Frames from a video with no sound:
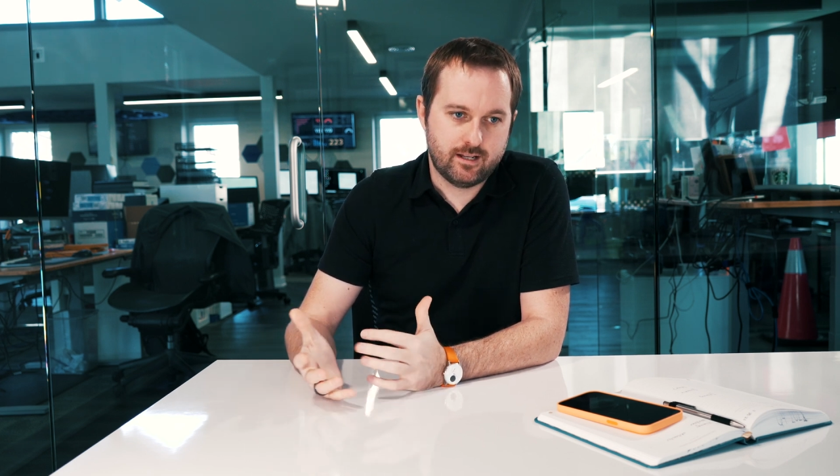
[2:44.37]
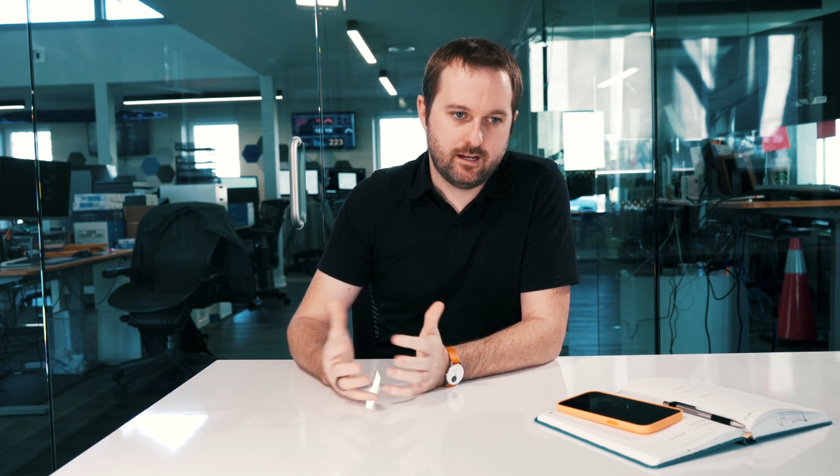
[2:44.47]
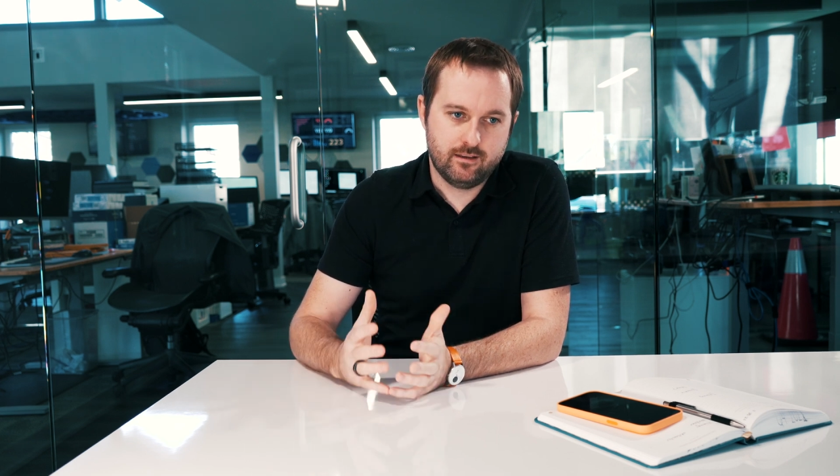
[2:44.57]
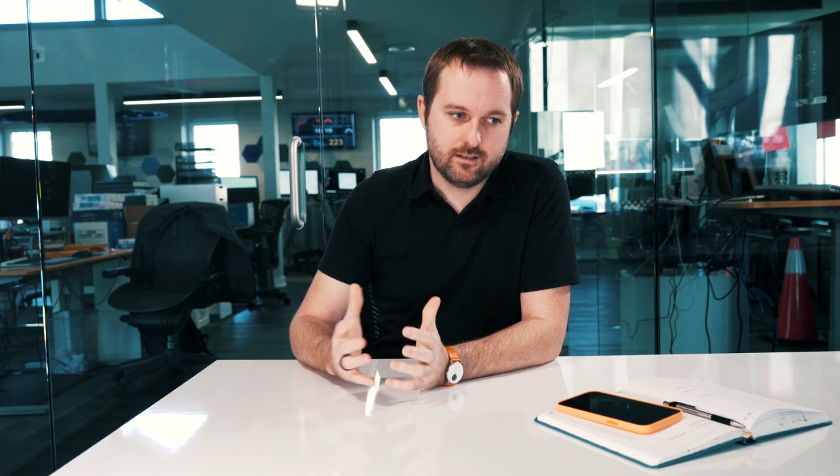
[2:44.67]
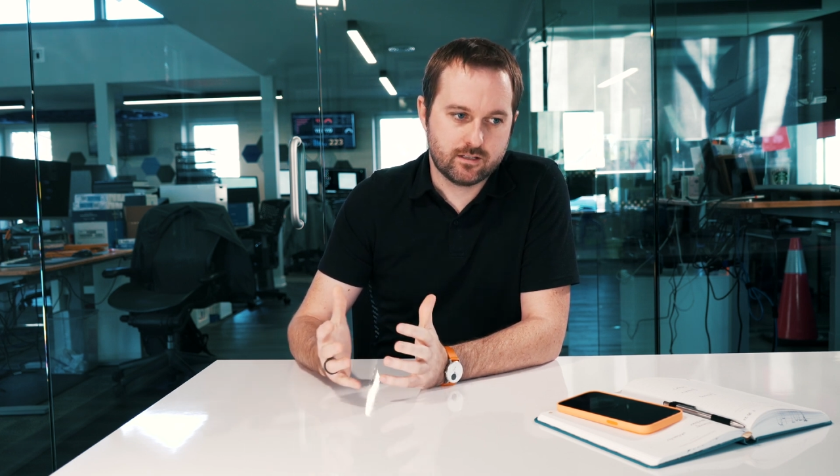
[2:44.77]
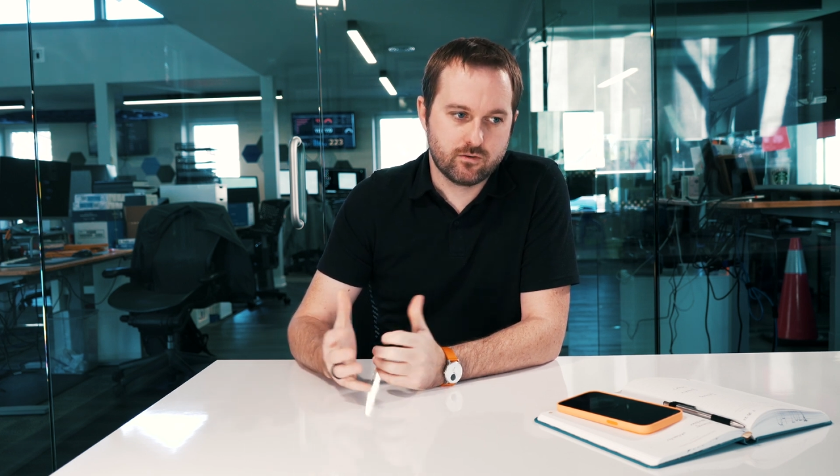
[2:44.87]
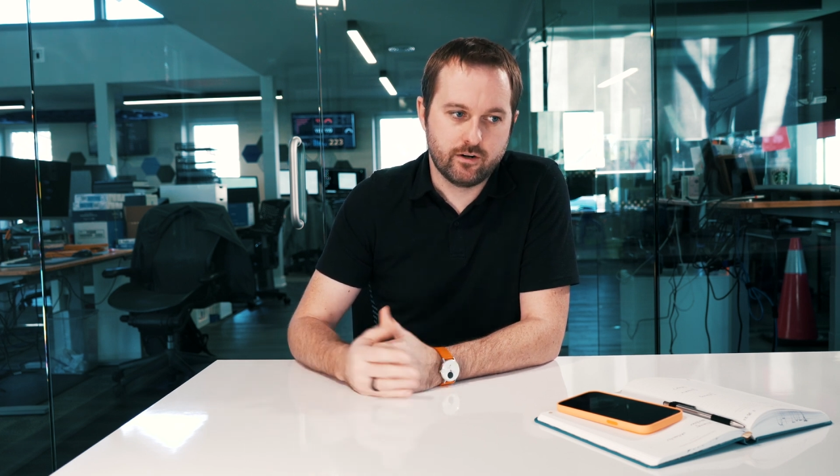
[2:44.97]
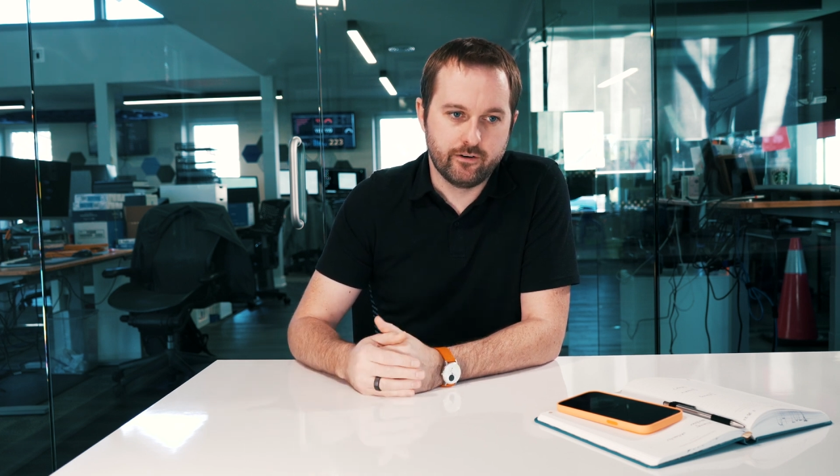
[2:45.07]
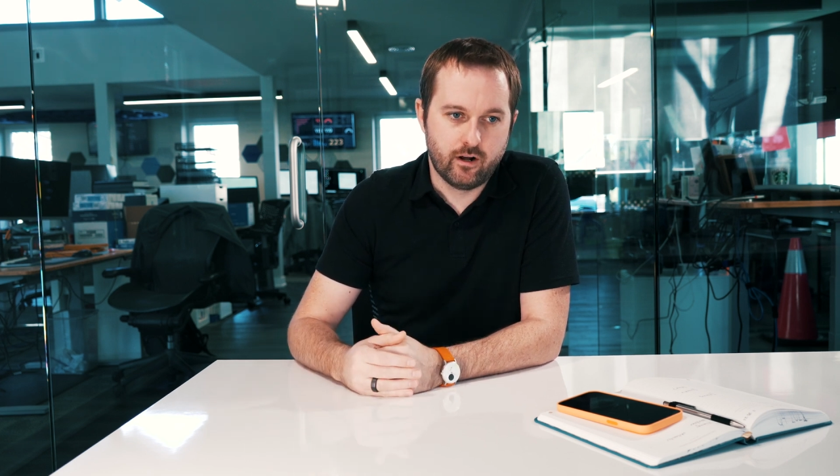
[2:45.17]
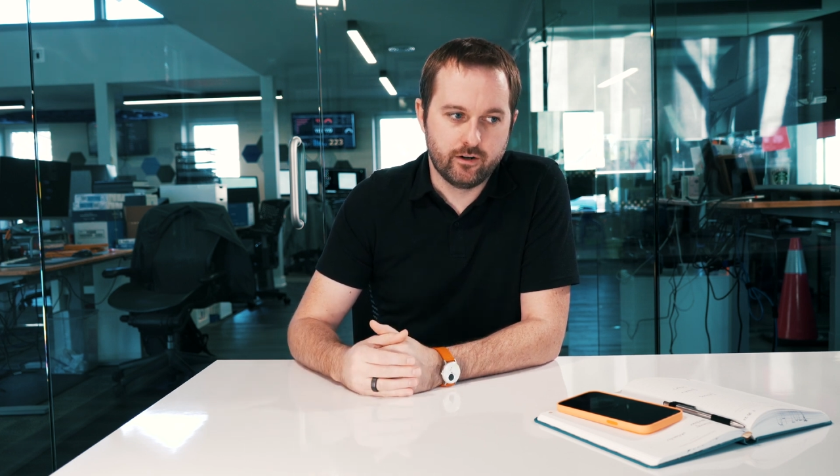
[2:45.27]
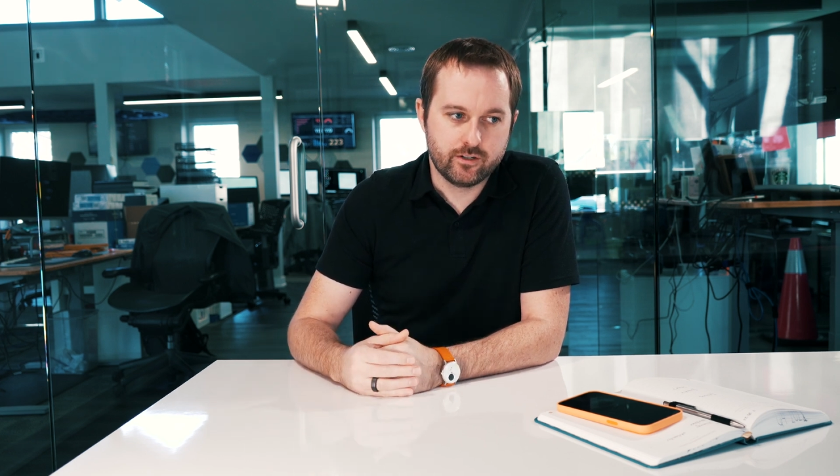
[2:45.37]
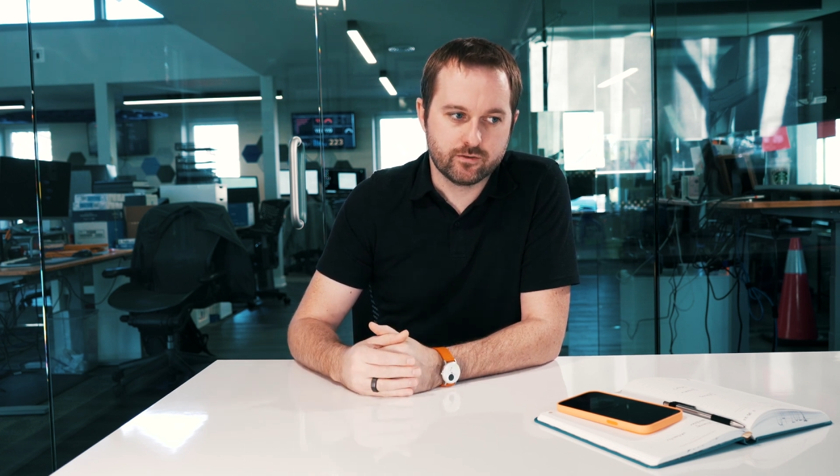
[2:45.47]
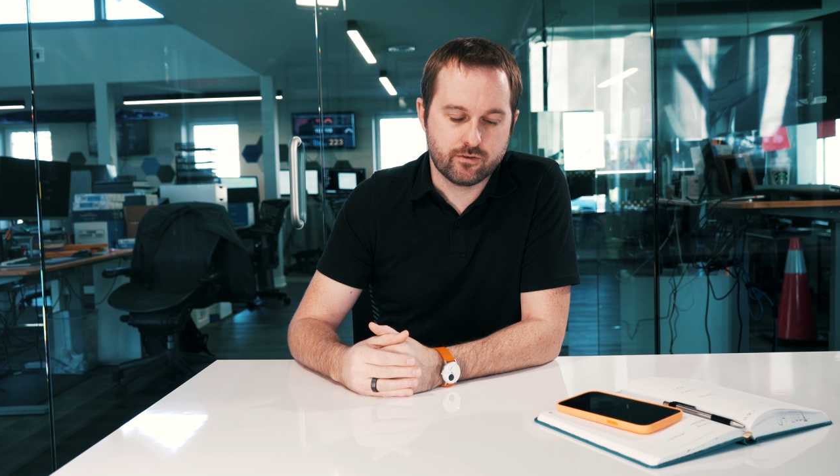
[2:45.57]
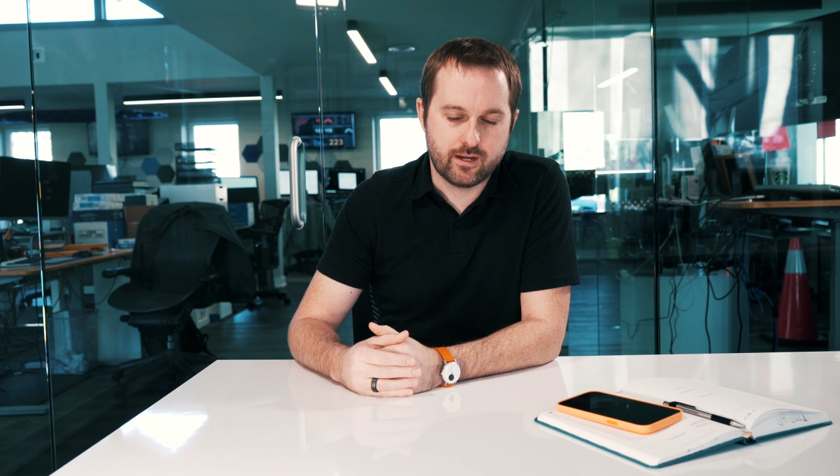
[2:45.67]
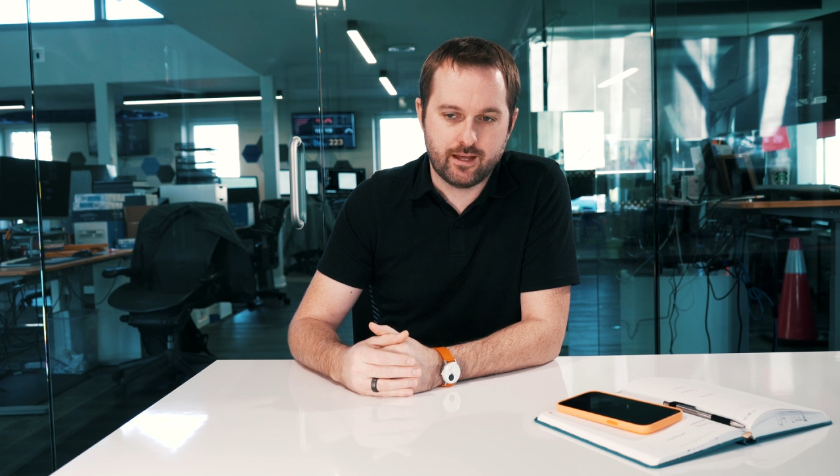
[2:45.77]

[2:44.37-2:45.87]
$300 user thing,